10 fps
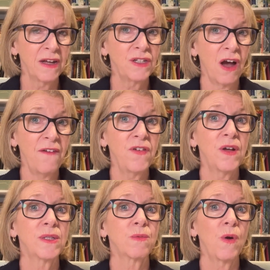
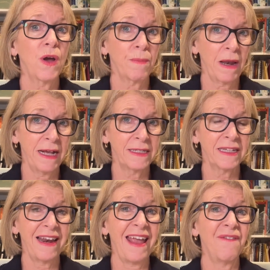diverse workplace
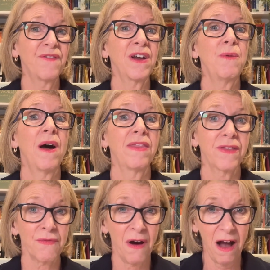that everyone
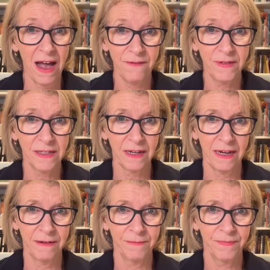thrives
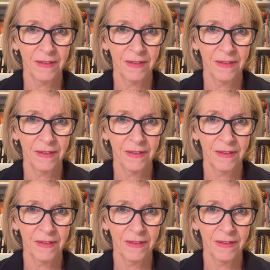in.